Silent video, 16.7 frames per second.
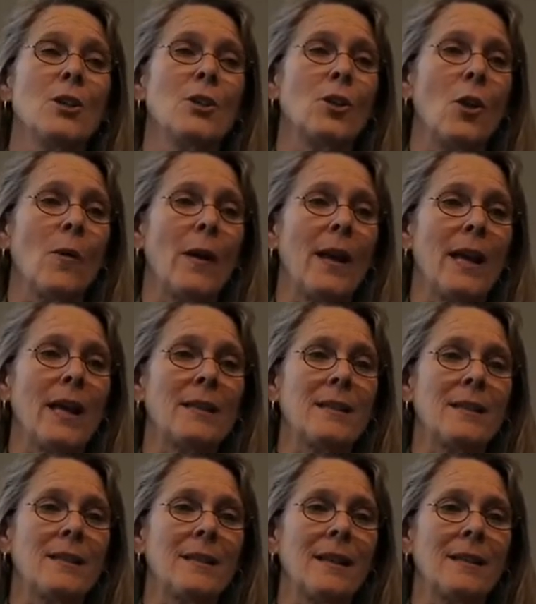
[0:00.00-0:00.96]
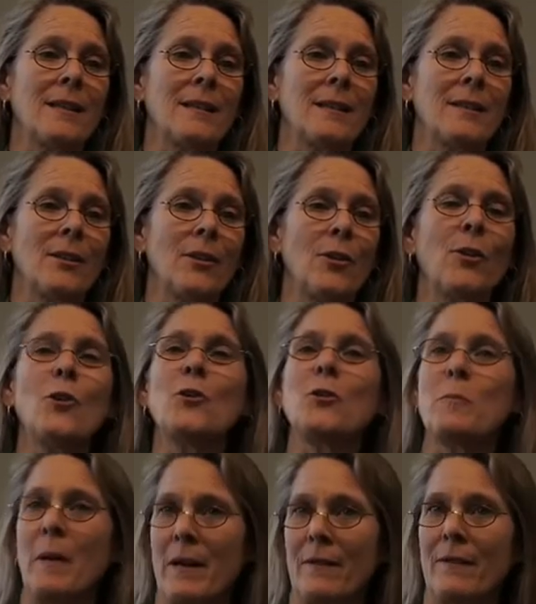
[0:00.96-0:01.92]
So it's a
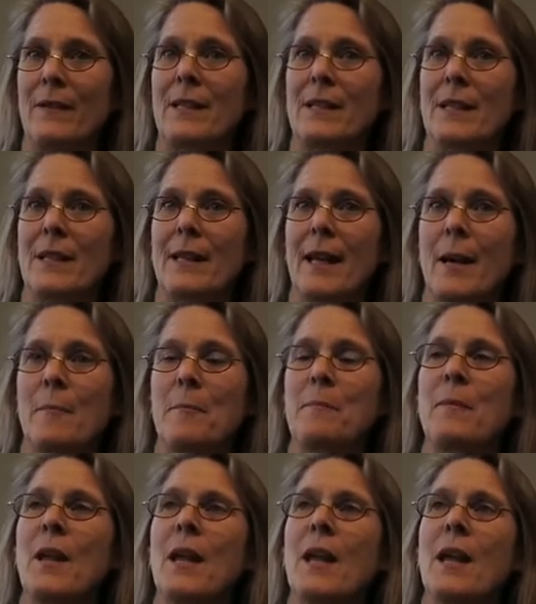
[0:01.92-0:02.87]
huge benefit to them.